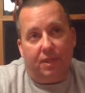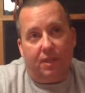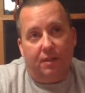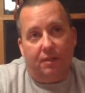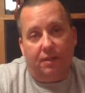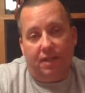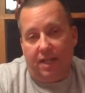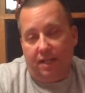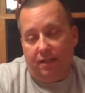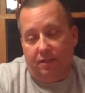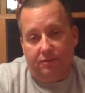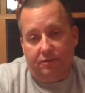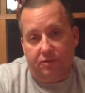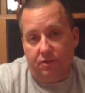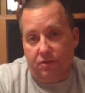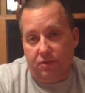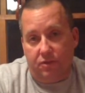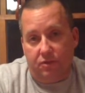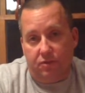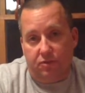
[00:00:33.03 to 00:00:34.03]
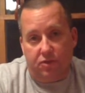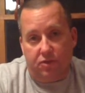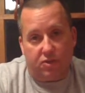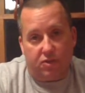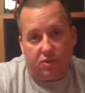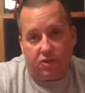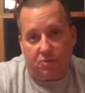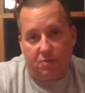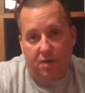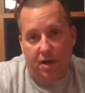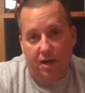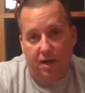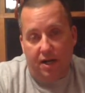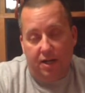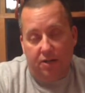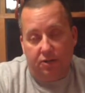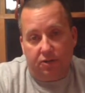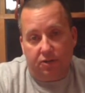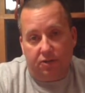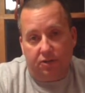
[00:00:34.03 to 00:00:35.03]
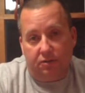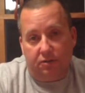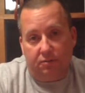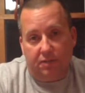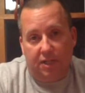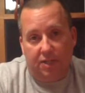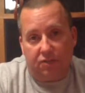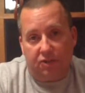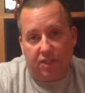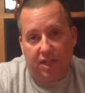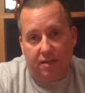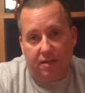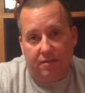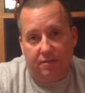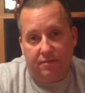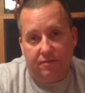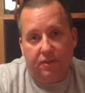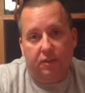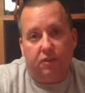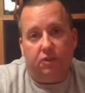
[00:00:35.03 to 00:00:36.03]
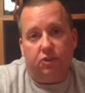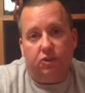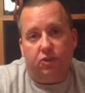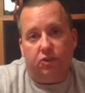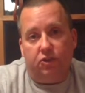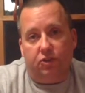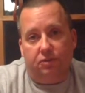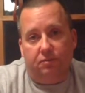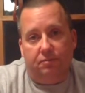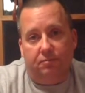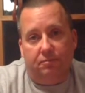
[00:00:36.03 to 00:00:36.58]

And I lived in just a small house outside of the village.